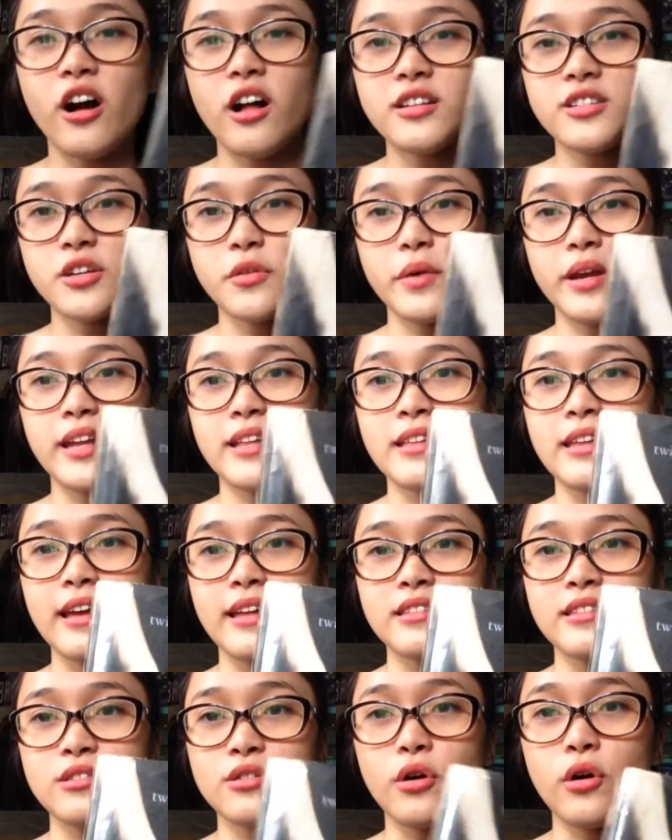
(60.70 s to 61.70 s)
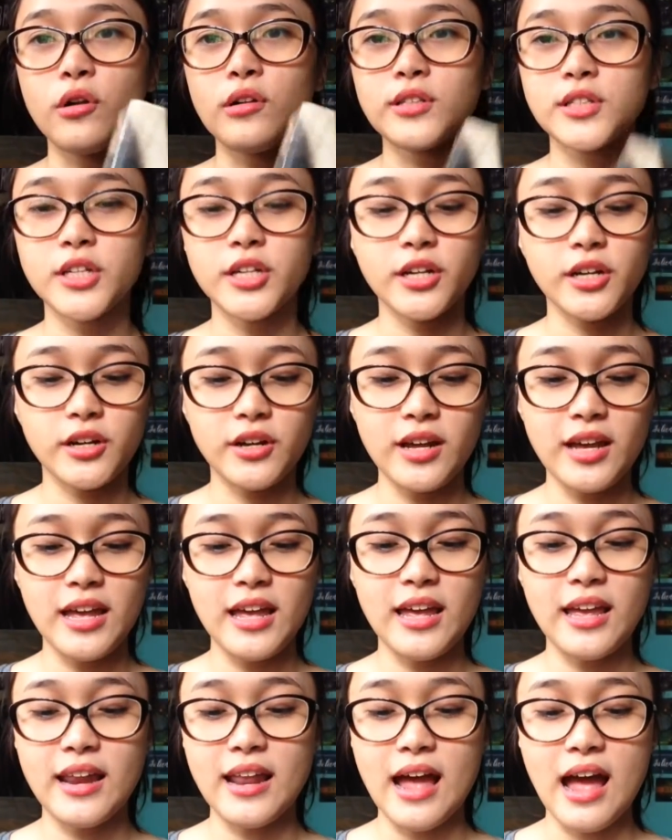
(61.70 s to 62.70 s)
also, when it gets older,
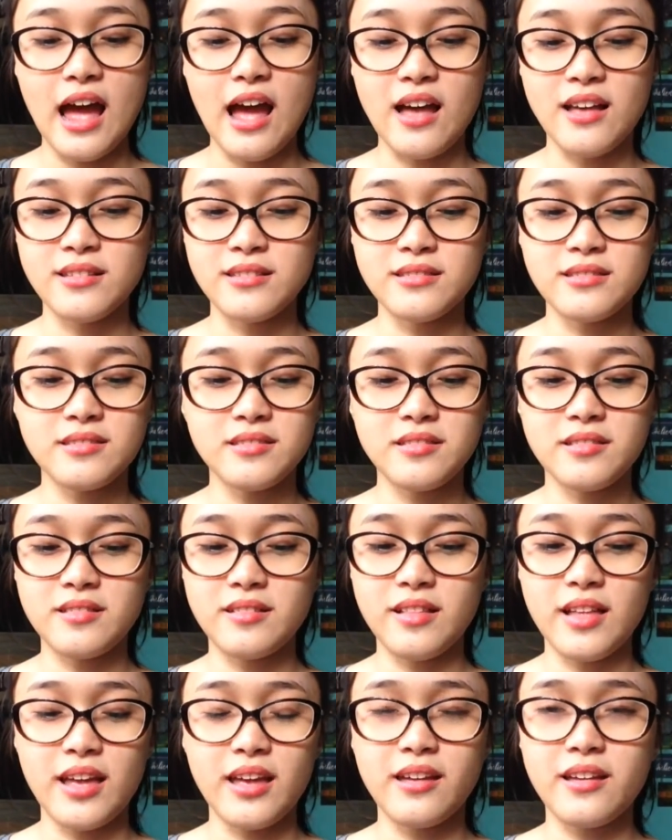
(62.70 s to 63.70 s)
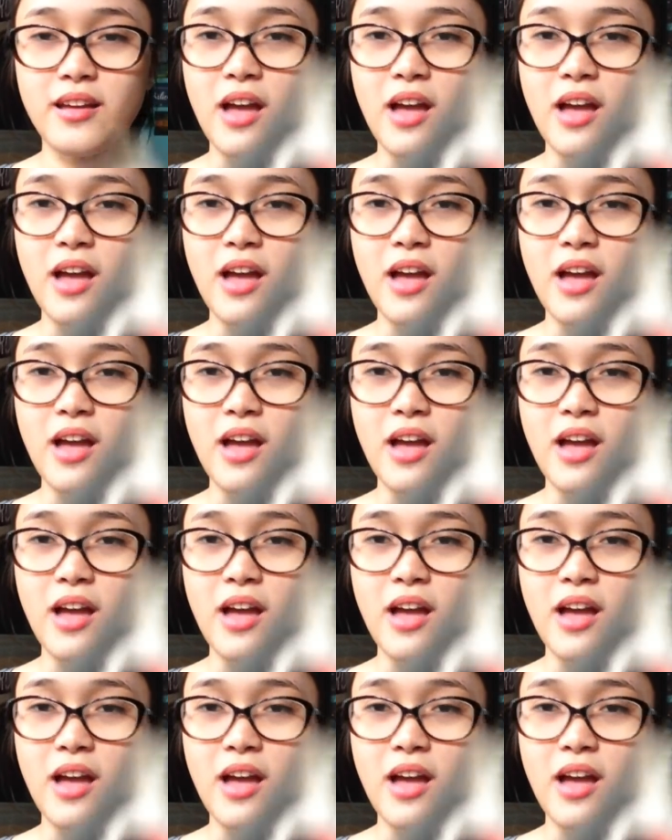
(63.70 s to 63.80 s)
it has, like,